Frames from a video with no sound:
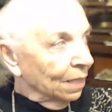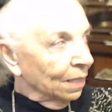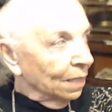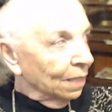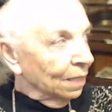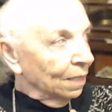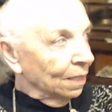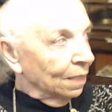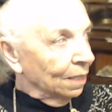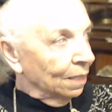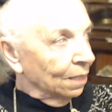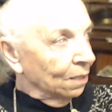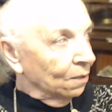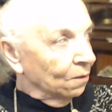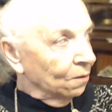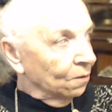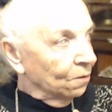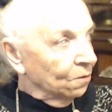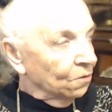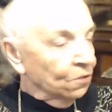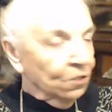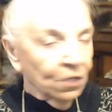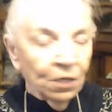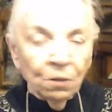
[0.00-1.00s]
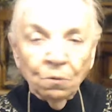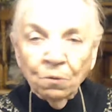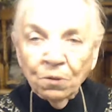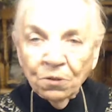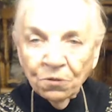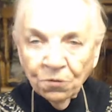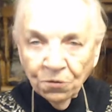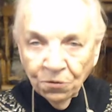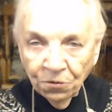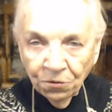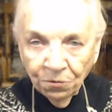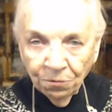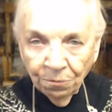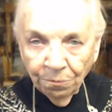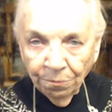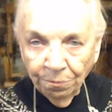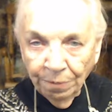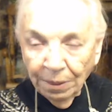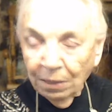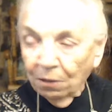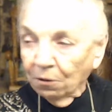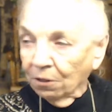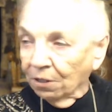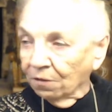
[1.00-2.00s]
Uh, she was
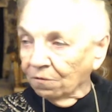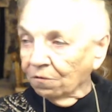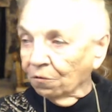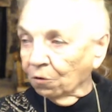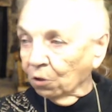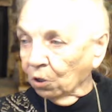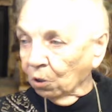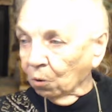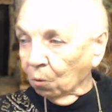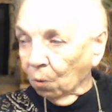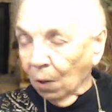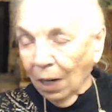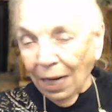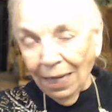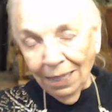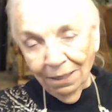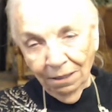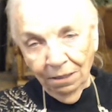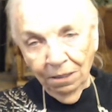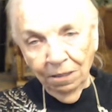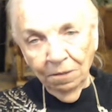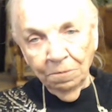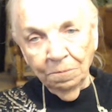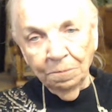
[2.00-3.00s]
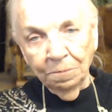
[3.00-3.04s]
barren for a while,